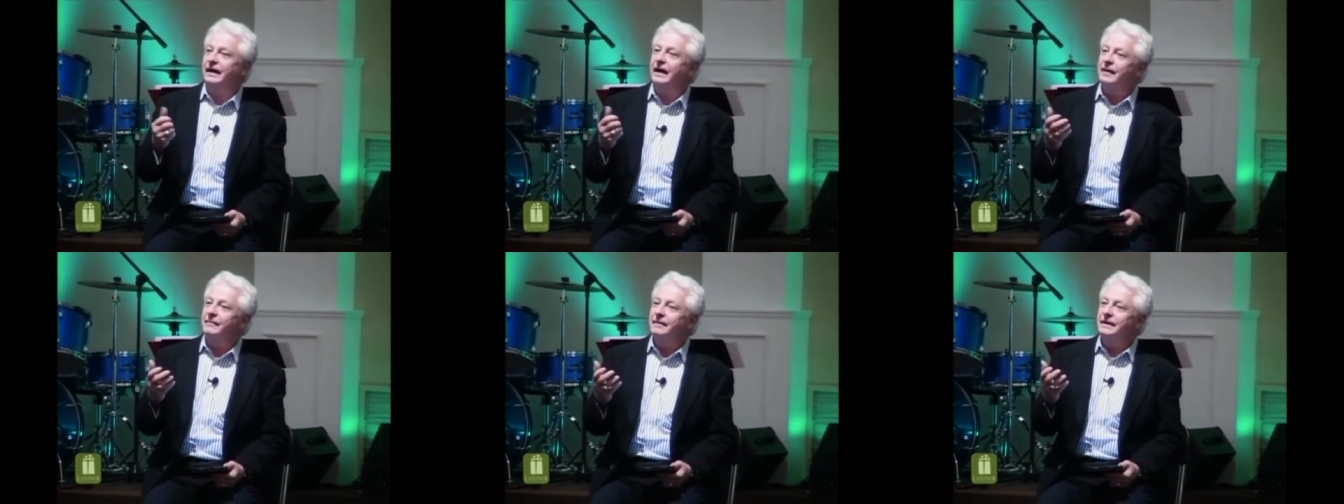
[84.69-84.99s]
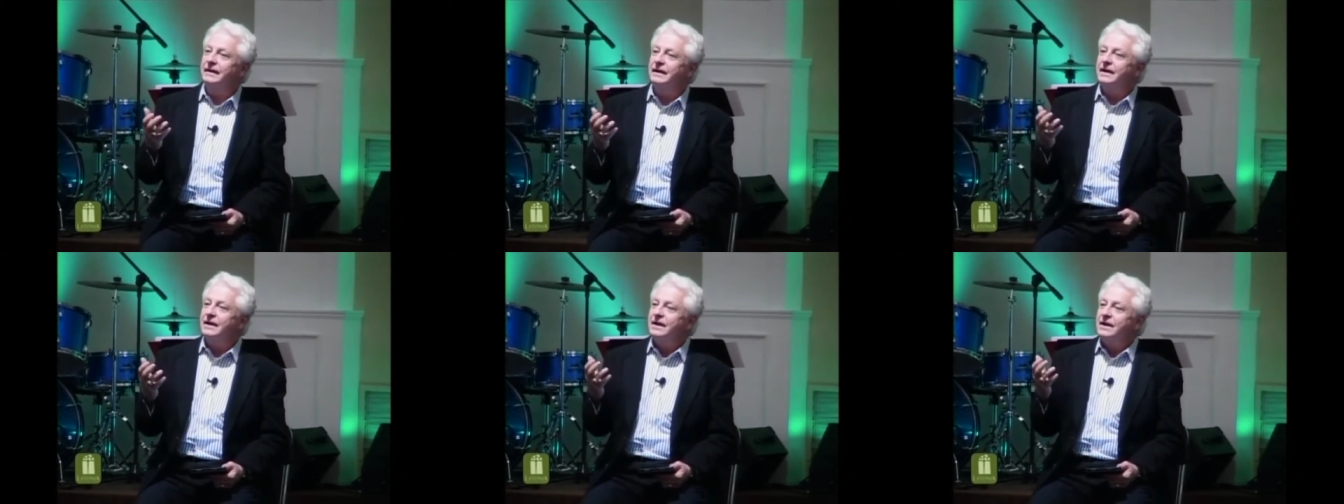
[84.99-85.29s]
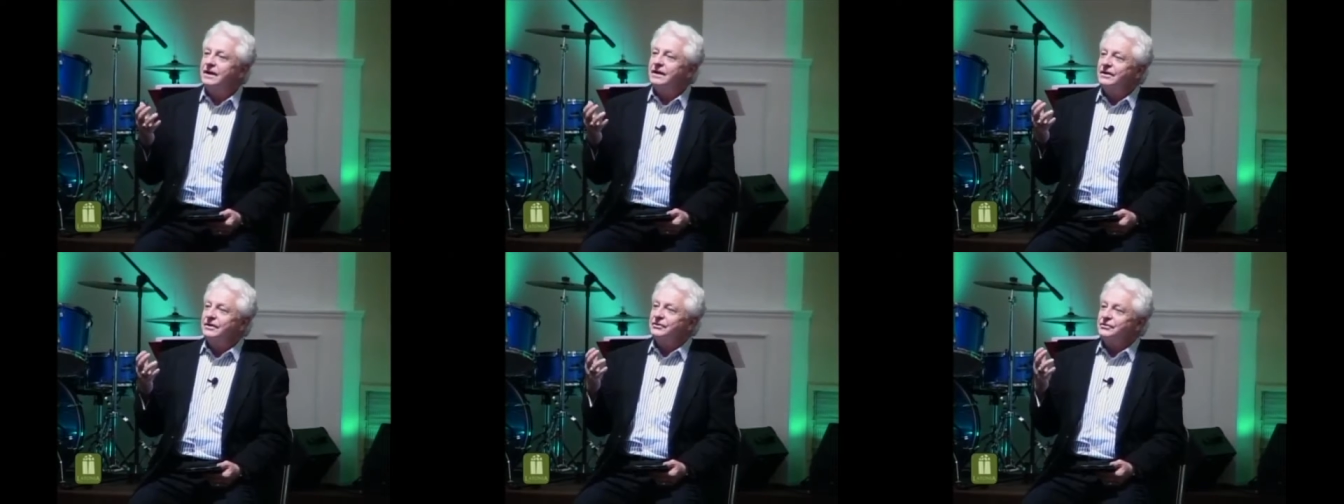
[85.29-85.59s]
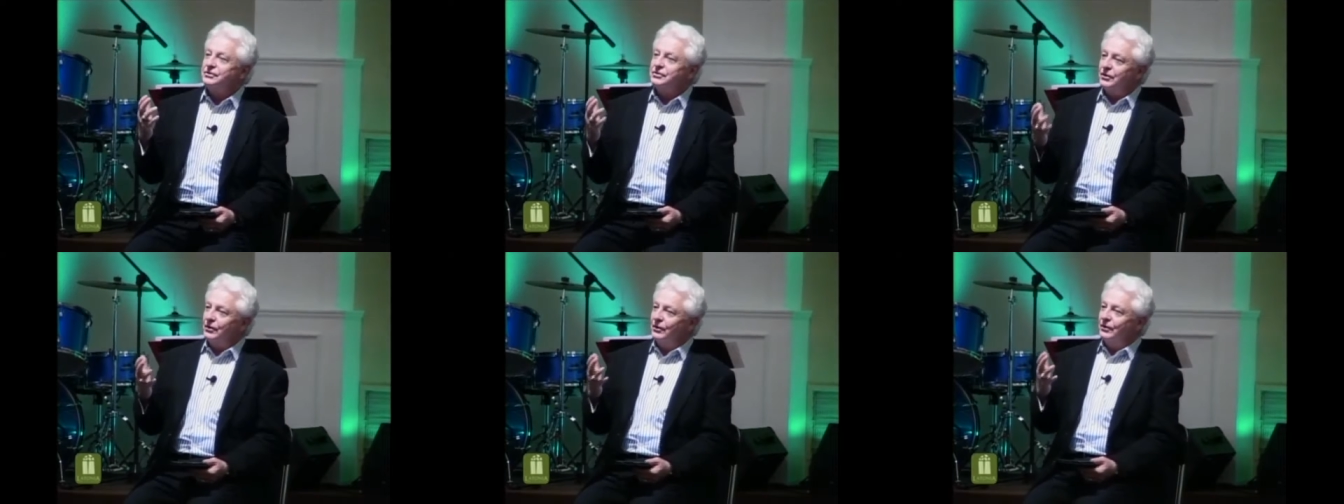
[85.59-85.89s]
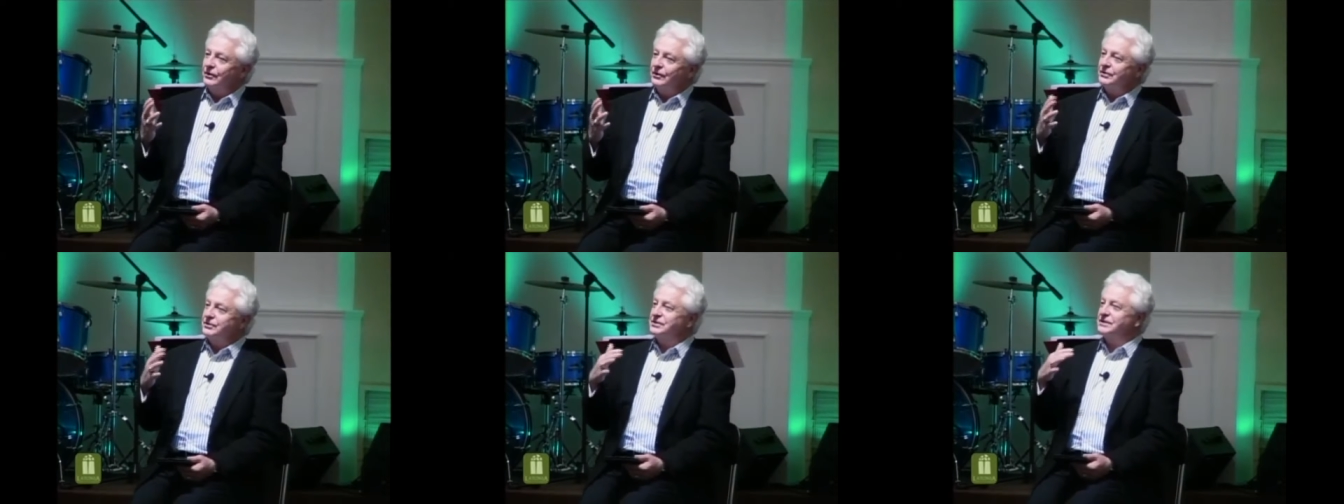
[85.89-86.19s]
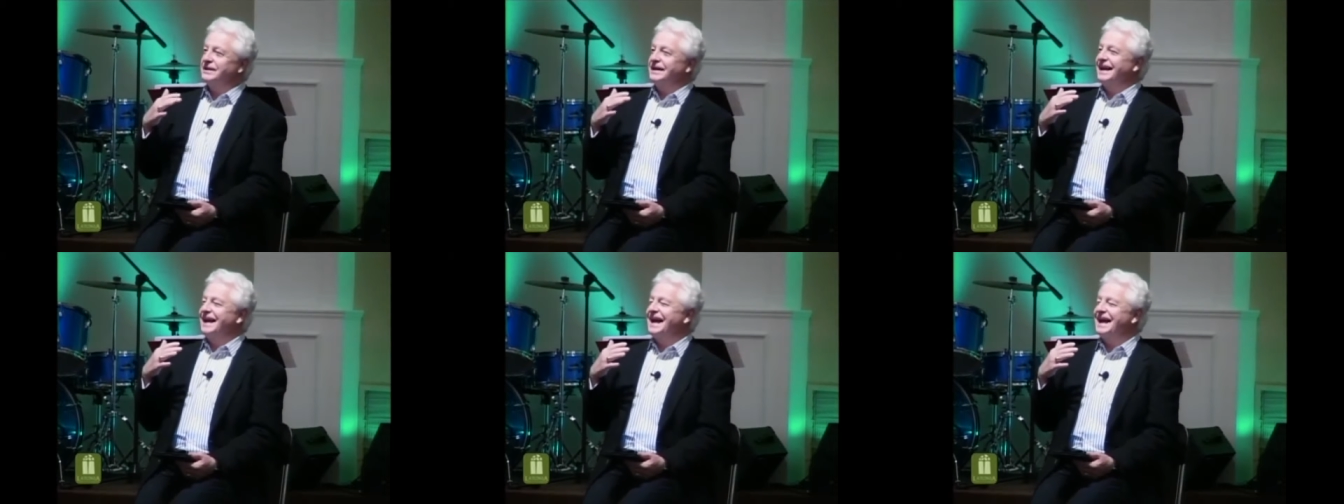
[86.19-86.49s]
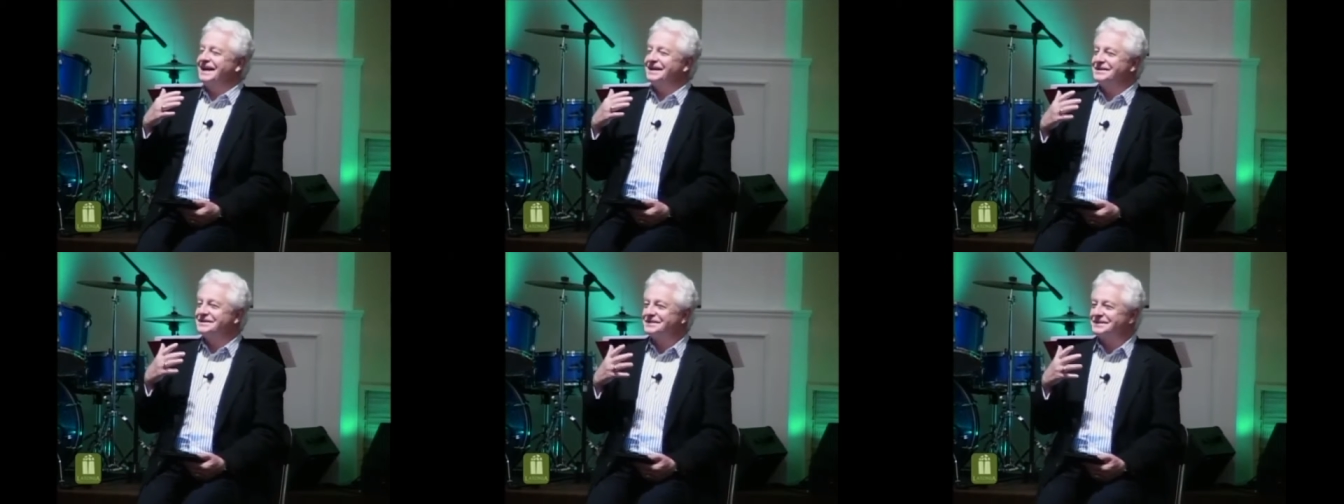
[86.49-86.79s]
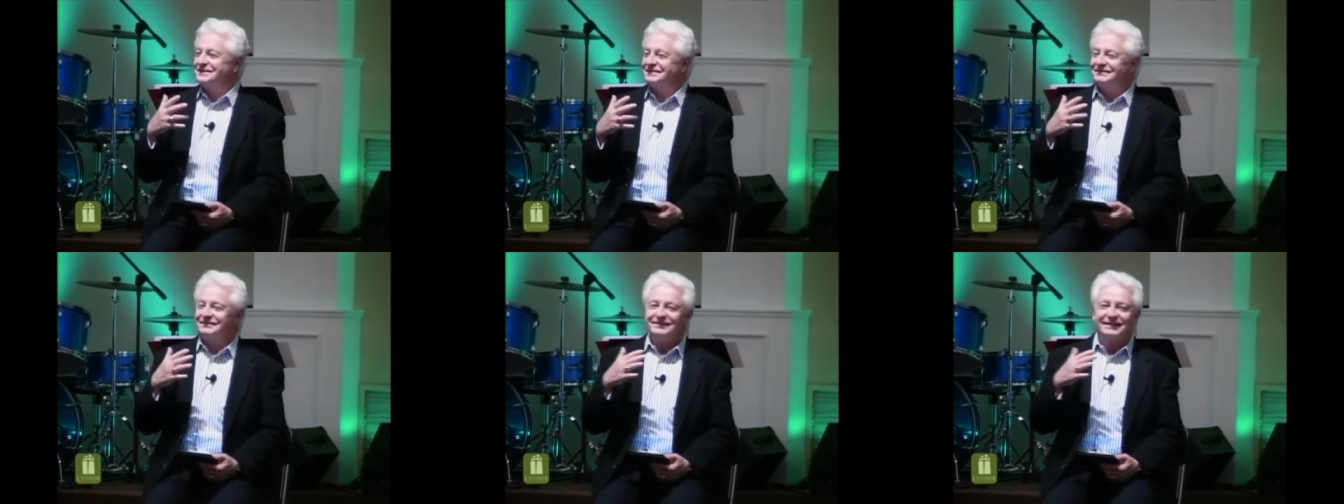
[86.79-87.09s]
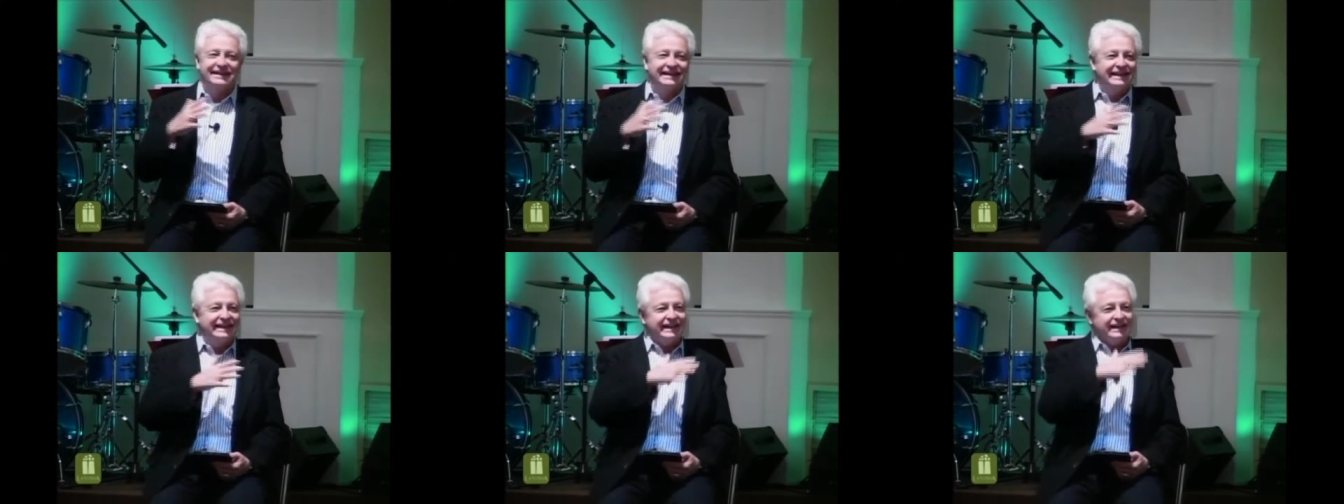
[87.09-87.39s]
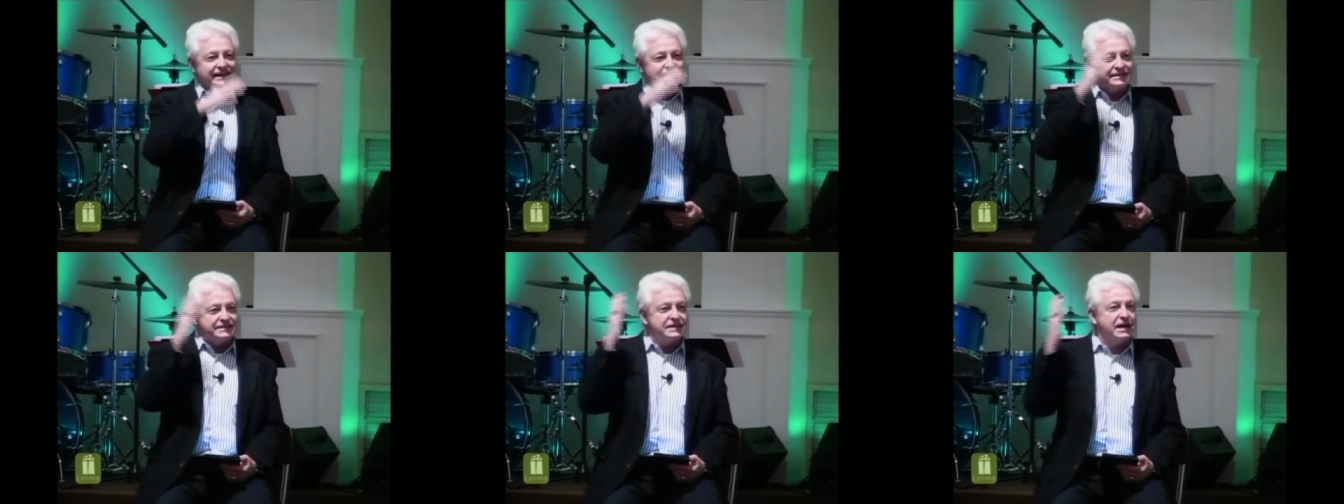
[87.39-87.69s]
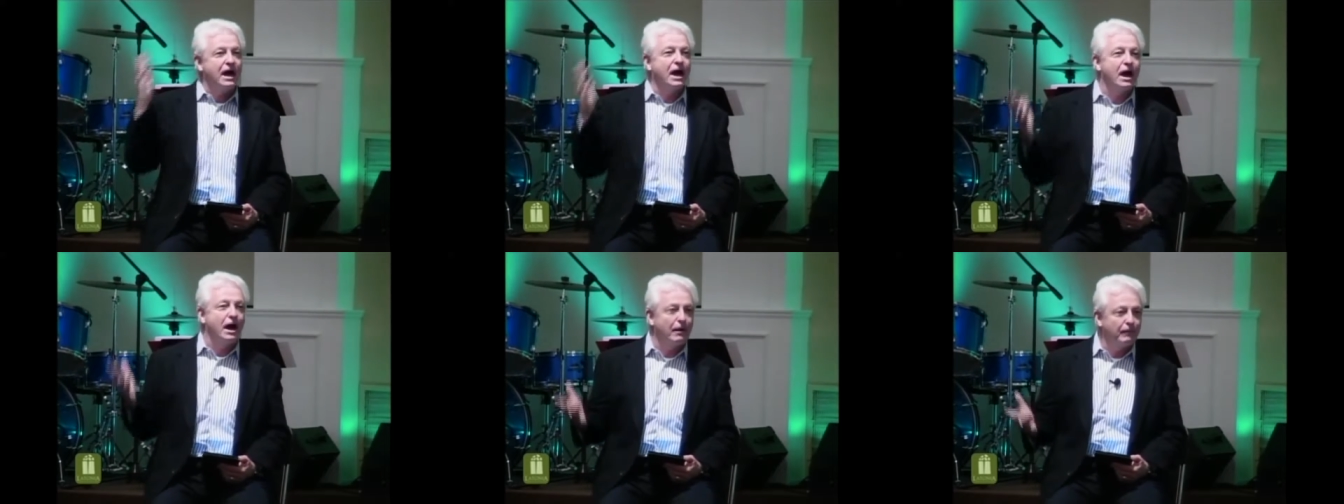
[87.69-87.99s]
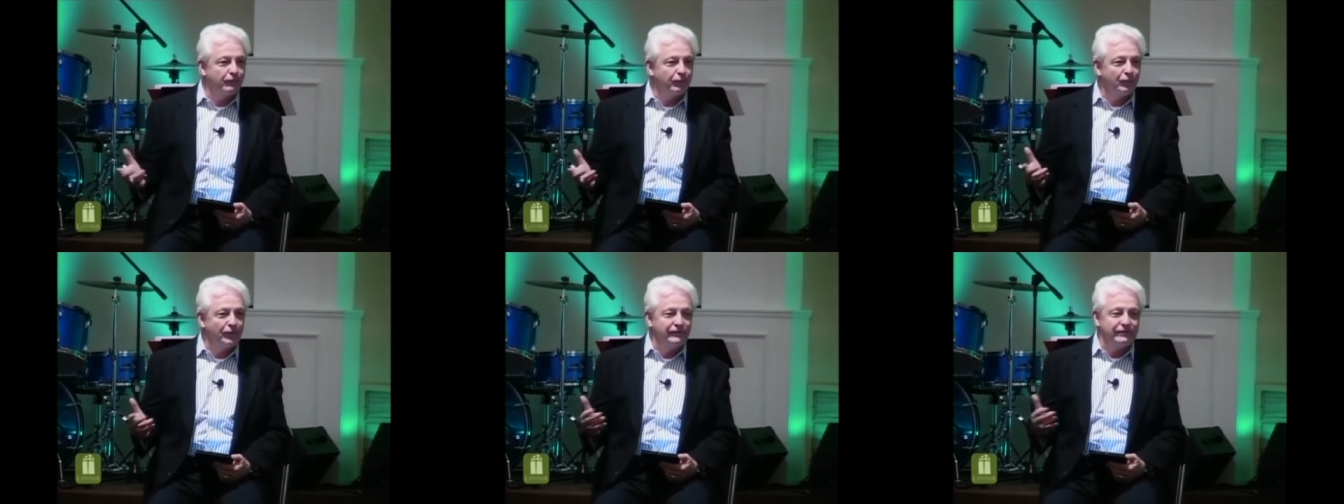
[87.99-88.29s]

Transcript: I mean, church has lit us up.